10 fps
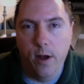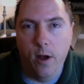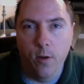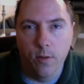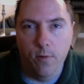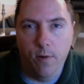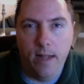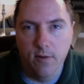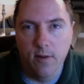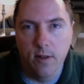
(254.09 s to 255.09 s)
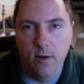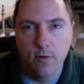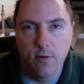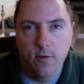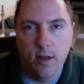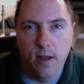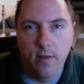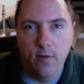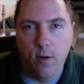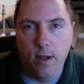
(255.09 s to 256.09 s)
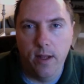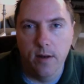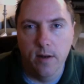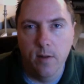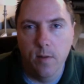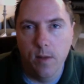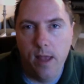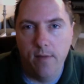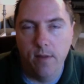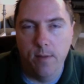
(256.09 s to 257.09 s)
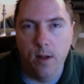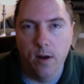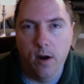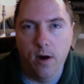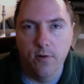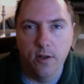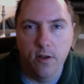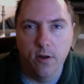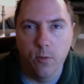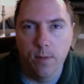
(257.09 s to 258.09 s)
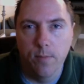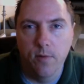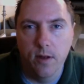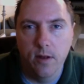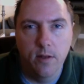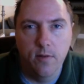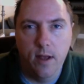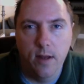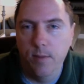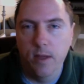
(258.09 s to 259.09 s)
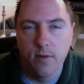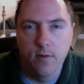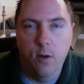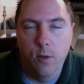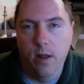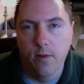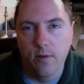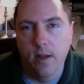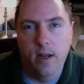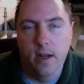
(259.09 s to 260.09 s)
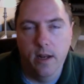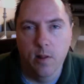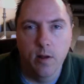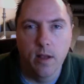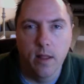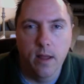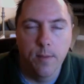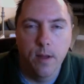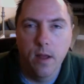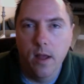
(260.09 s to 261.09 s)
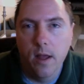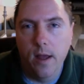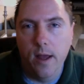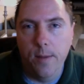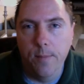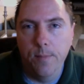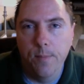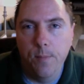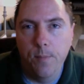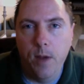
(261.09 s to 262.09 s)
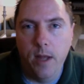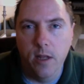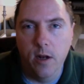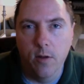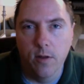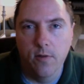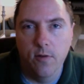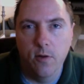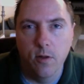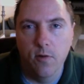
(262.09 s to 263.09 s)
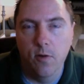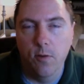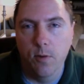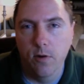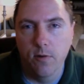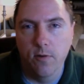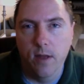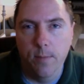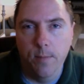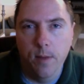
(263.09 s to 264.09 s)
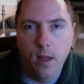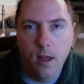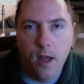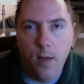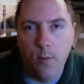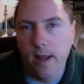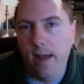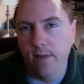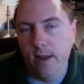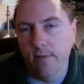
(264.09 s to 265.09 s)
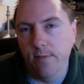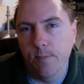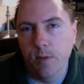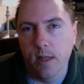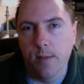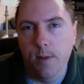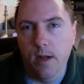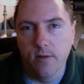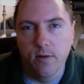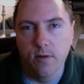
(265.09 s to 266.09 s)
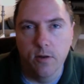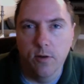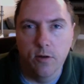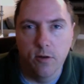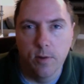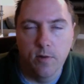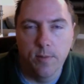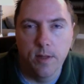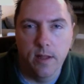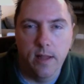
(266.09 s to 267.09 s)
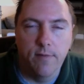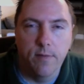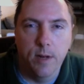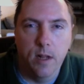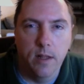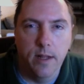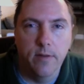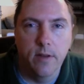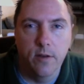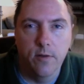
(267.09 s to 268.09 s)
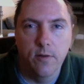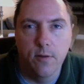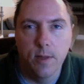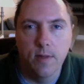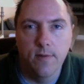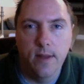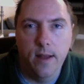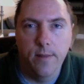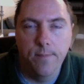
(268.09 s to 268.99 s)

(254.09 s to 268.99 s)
own the rights to those, so I can have them on our secure WebCT site because no one else can get in and look at them. But the students who produce them would have to have put them onto YouTube or something like that for me to link to YouTube instead.